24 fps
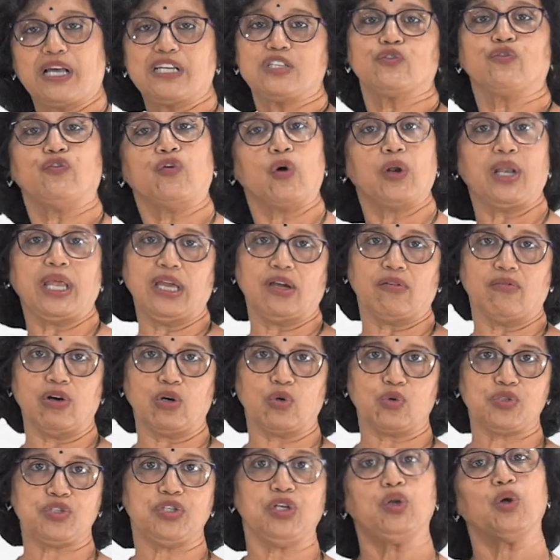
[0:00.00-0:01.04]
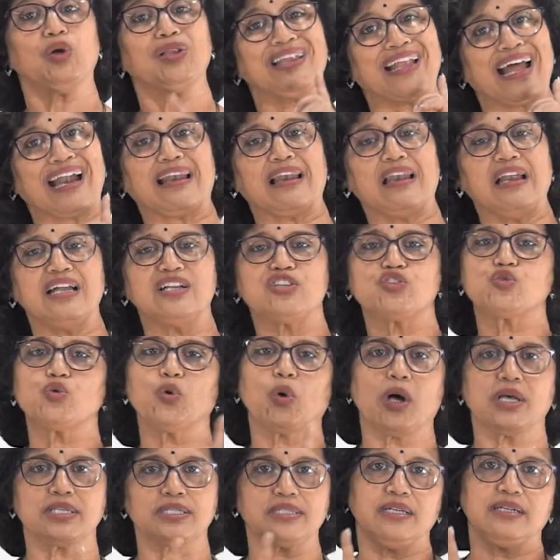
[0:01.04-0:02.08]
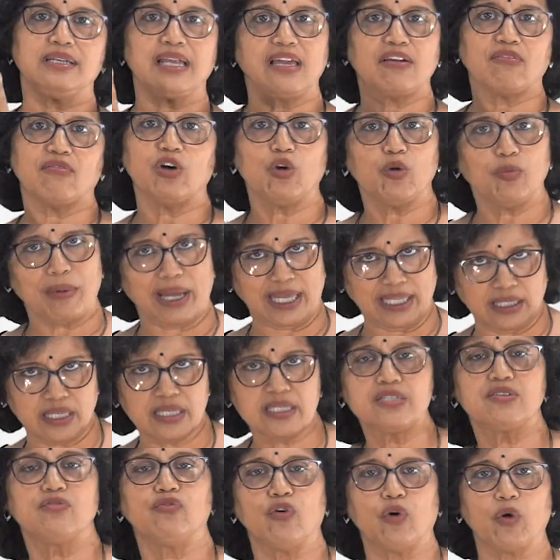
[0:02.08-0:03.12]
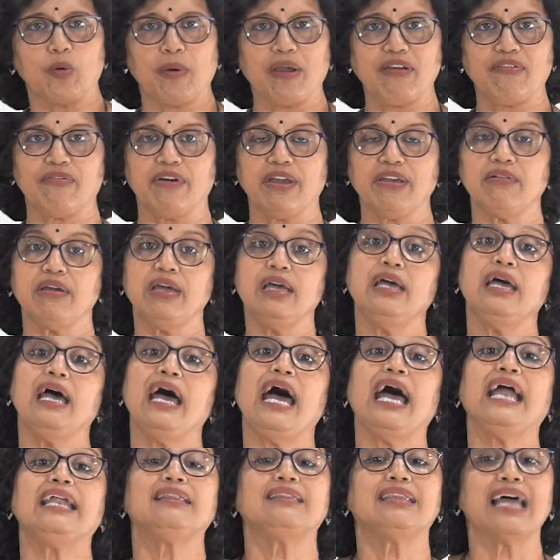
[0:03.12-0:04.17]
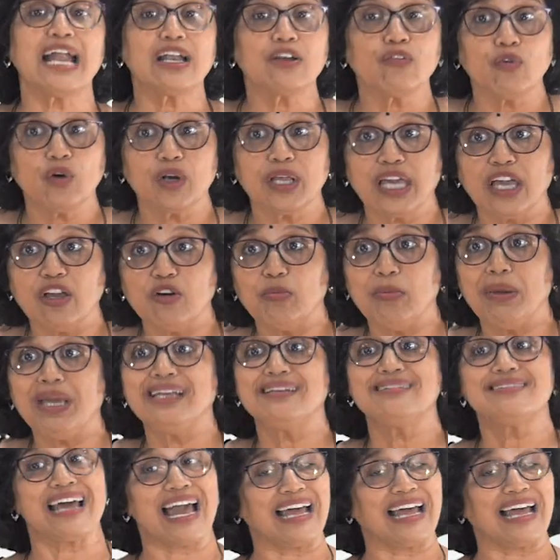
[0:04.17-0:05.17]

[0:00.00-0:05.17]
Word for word: plus 4 equal to 0. That leads to cos theta equal to minus 4 by 5. And that would give me